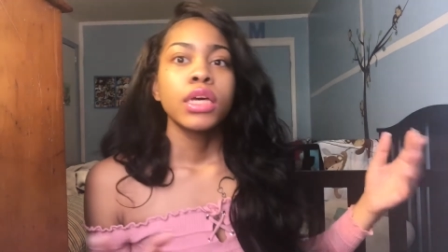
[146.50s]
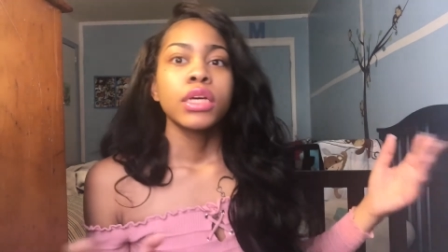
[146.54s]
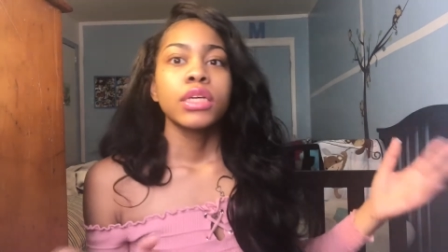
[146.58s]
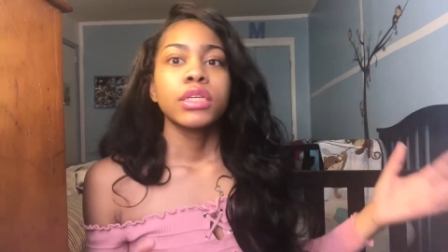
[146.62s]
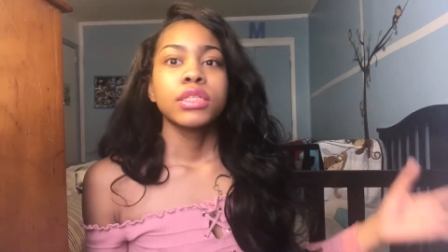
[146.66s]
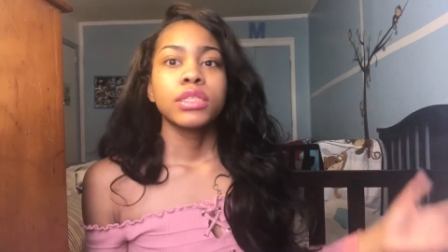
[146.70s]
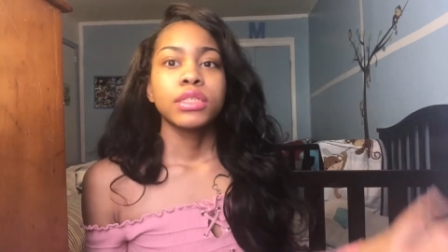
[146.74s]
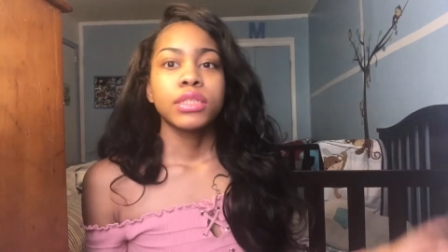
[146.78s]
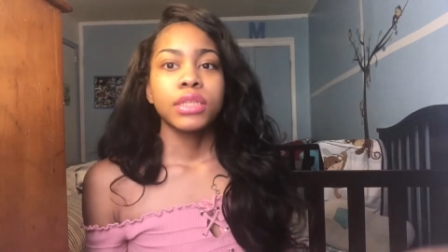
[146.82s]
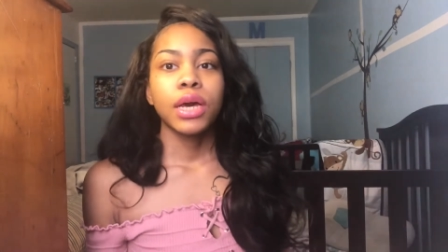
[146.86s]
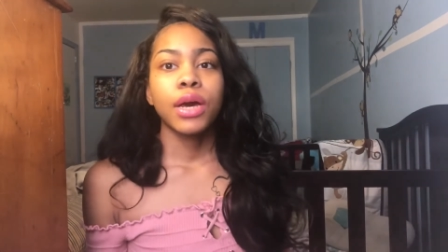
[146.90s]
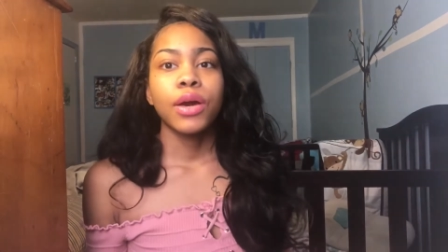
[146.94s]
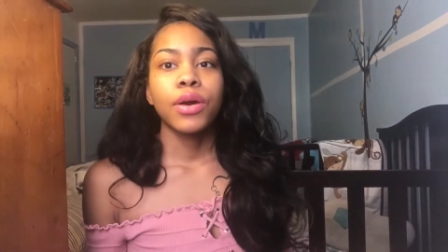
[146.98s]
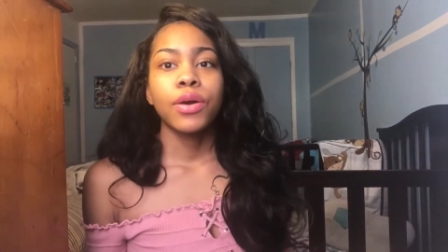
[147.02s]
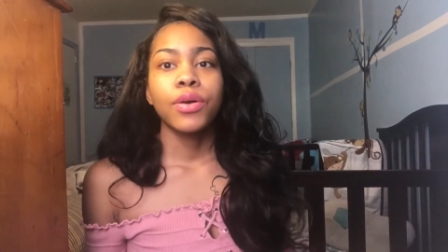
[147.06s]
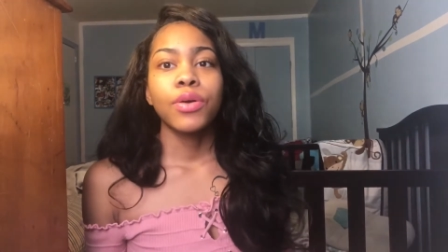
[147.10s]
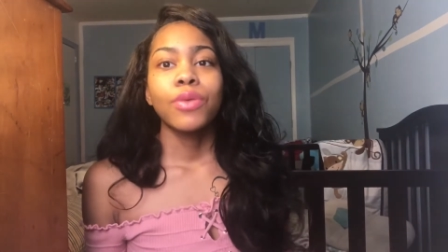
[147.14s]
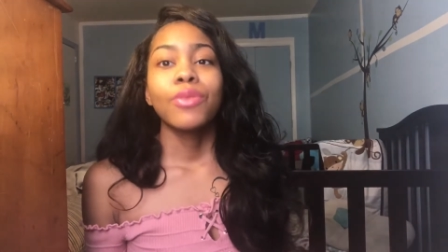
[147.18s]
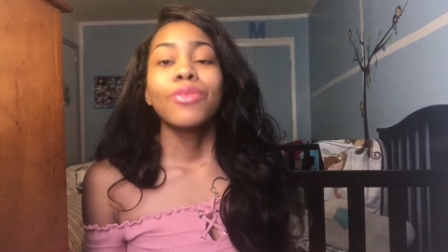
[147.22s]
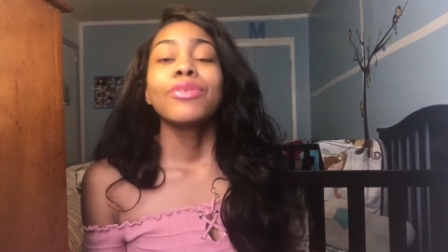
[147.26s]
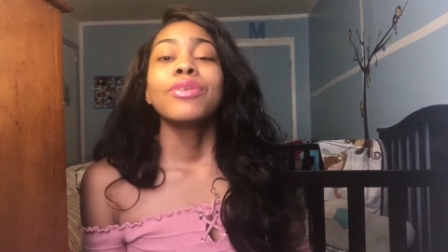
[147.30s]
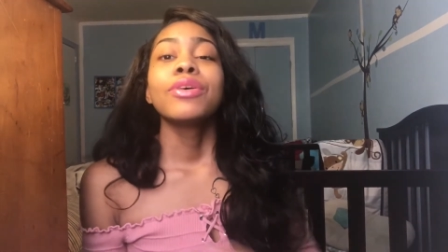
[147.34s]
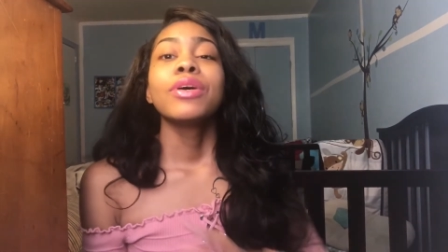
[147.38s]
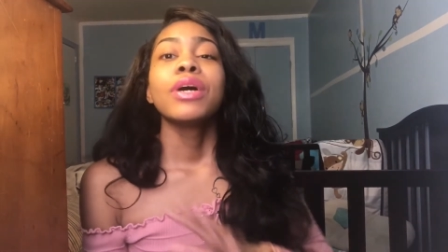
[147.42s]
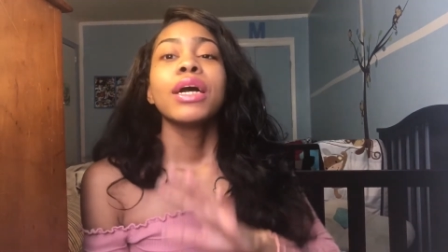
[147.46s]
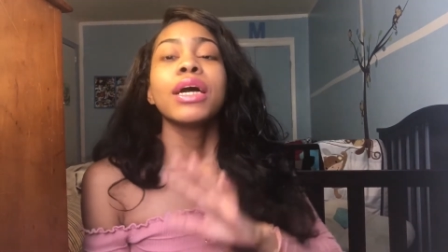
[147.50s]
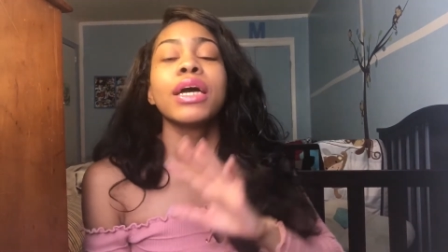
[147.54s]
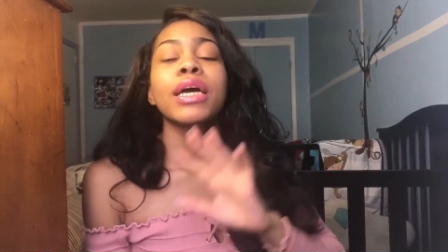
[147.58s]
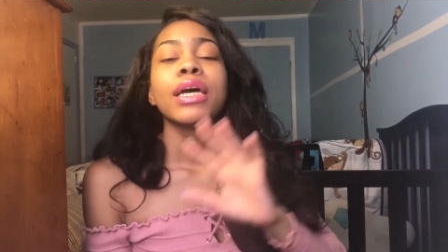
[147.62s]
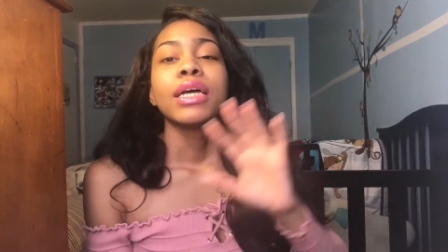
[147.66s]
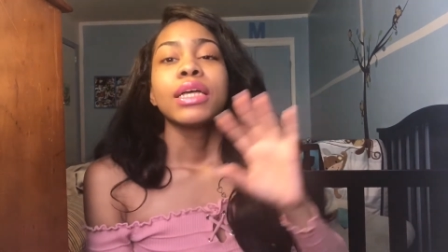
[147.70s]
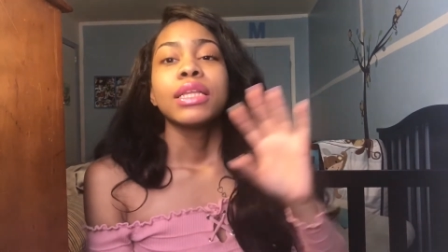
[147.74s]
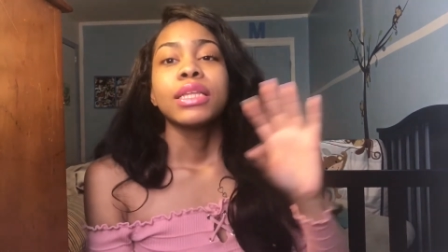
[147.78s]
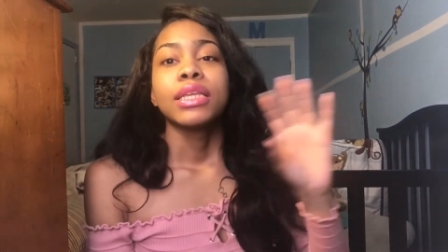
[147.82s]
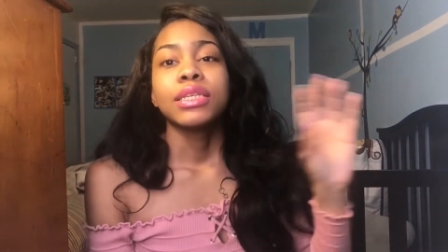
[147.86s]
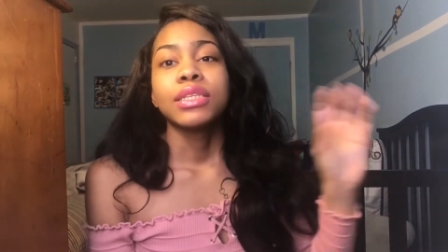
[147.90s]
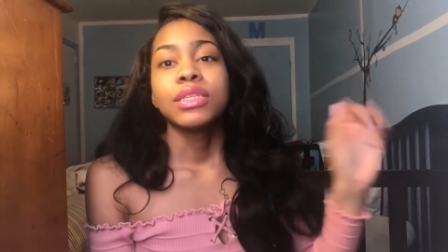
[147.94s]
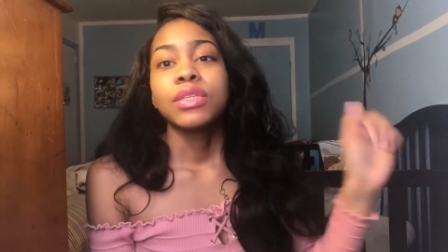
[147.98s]
So,
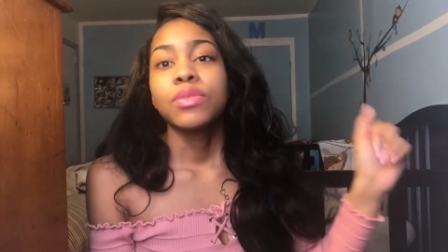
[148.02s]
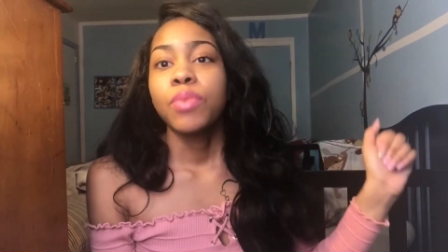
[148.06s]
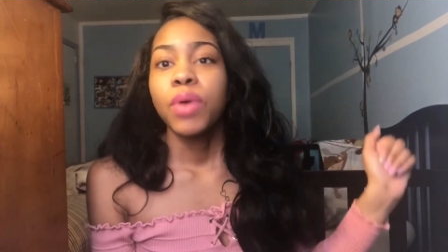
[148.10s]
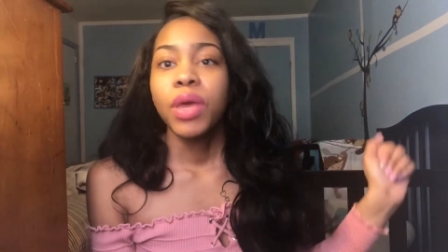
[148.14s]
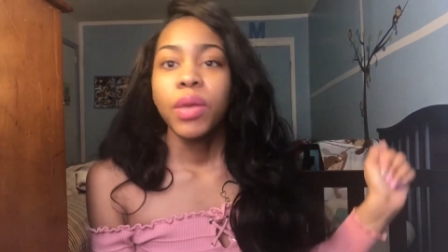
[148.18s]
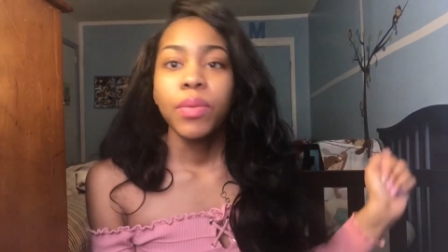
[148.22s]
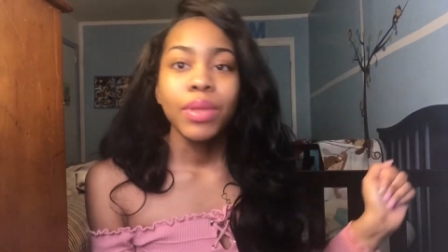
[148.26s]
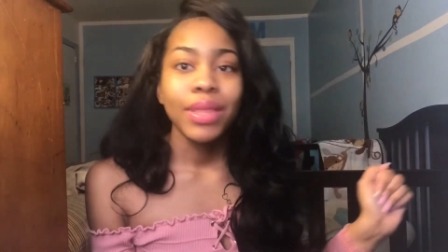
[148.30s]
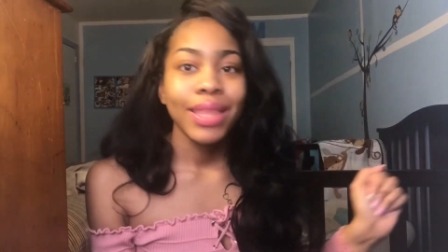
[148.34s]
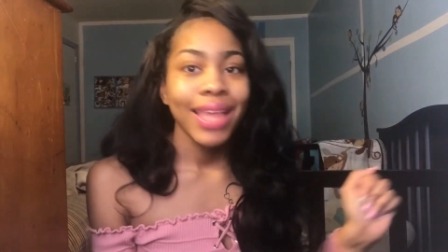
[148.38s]
this is Baby